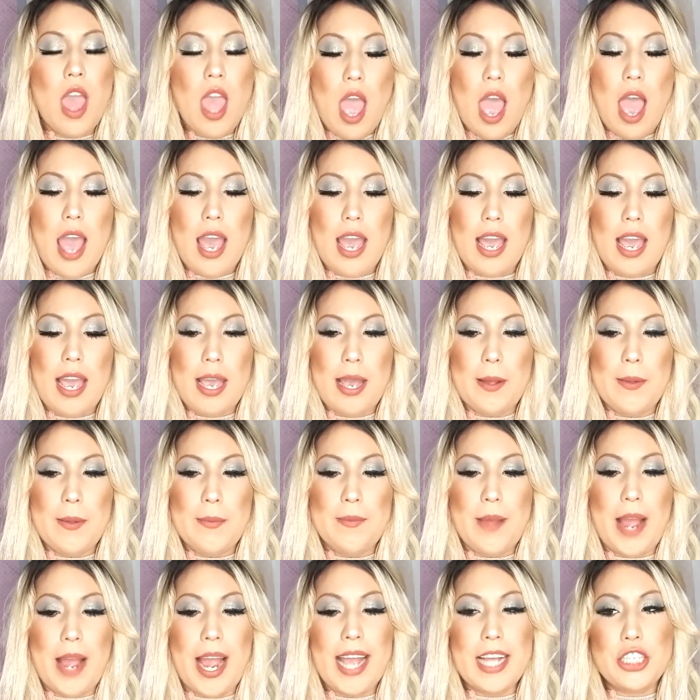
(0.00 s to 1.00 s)

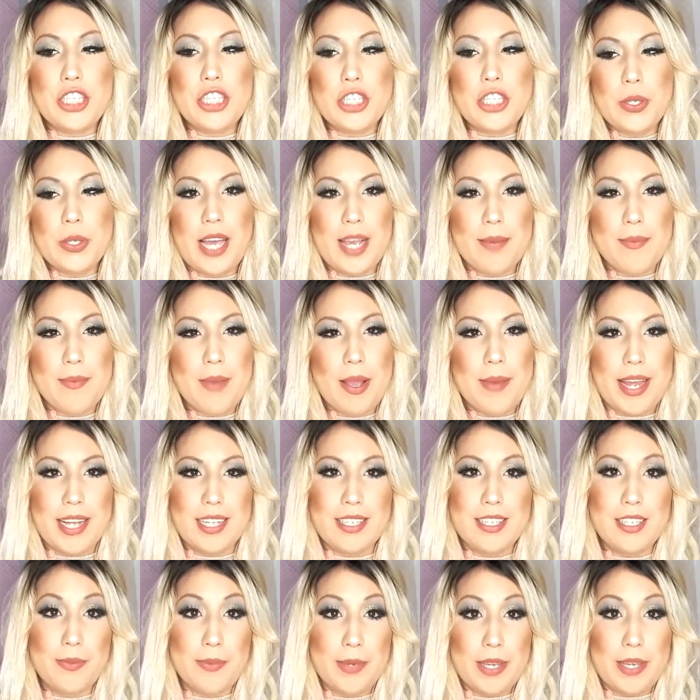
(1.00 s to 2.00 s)
I do like my bands
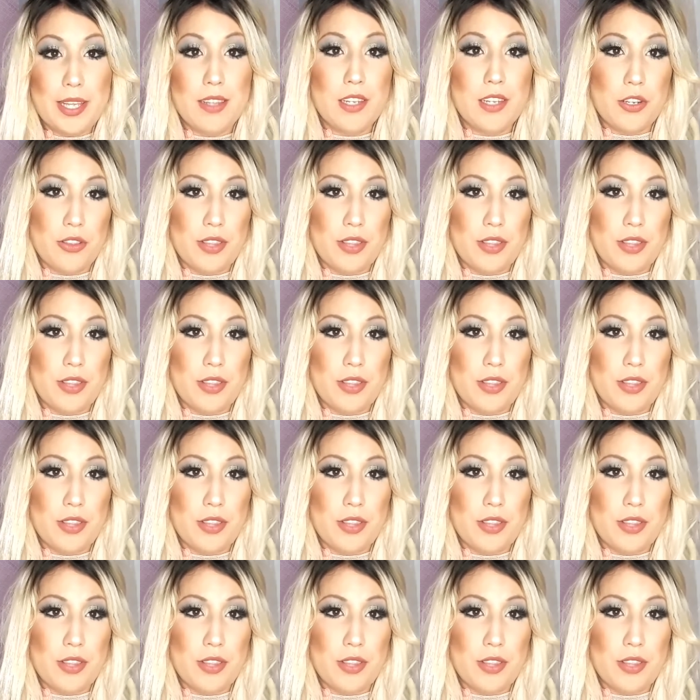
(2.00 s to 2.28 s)
to be a little